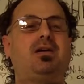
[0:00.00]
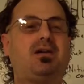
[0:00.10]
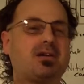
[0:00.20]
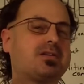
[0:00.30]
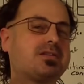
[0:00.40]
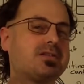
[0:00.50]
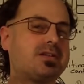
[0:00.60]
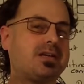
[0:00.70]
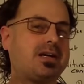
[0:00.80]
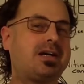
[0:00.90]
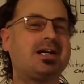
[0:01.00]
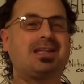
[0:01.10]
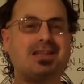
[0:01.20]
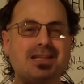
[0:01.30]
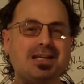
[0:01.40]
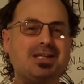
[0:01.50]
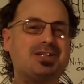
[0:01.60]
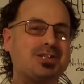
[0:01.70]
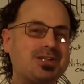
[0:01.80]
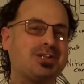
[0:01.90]
honestly, I think
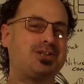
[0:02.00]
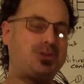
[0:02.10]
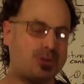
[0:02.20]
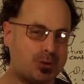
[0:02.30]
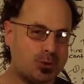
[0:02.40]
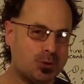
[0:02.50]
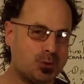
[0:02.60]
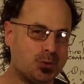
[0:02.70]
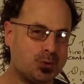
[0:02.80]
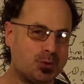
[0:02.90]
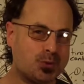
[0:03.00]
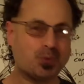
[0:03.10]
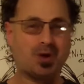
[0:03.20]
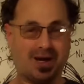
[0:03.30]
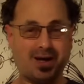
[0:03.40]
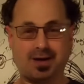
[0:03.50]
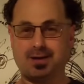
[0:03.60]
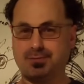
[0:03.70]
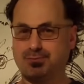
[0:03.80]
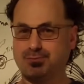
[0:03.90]
it's going to do what
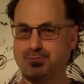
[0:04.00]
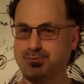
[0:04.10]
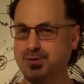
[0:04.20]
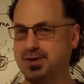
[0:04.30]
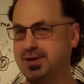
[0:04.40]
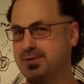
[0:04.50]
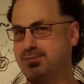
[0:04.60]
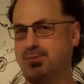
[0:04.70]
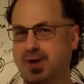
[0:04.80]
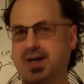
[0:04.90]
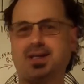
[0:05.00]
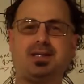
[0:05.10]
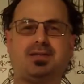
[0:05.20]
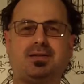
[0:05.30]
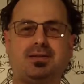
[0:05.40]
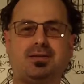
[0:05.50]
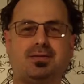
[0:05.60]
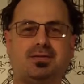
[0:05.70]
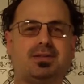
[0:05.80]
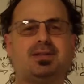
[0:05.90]
I really wanted it to
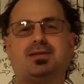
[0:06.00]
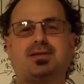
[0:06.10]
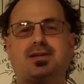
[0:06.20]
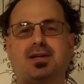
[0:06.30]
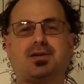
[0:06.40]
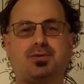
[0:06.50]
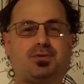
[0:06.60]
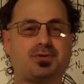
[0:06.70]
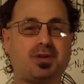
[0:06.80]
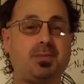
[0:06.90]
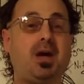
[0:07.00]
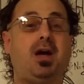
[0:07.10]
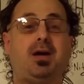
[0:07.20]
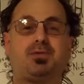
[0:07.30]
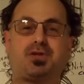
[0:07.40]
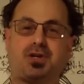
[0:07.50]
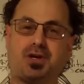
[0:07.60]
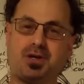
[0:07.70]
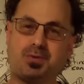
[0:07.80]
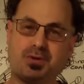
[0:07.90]
do, and this is kind of cool. So I'm
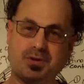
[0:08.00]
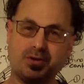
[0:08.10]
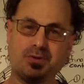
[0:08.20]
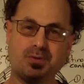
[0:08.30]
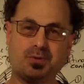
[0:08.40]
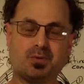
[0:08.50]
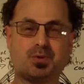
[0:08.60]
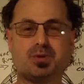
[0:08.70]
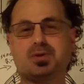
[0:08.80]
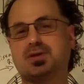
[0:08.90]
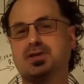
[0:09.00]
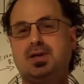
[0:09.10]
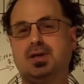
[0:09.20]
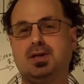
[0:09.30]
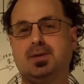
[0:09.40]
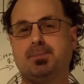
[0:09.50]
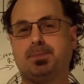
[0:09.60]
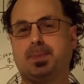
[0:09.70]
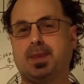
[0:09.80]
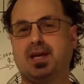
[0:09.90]
sharing it with you, the world. This,
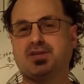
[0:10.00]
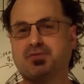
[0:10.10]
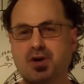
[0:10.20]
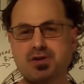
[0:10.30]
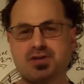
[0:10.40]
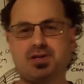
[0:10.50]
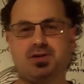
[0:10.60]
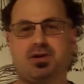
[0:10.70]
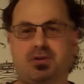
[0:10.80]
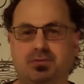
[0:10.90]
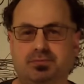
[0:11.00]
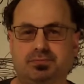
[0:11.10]
as far as I know,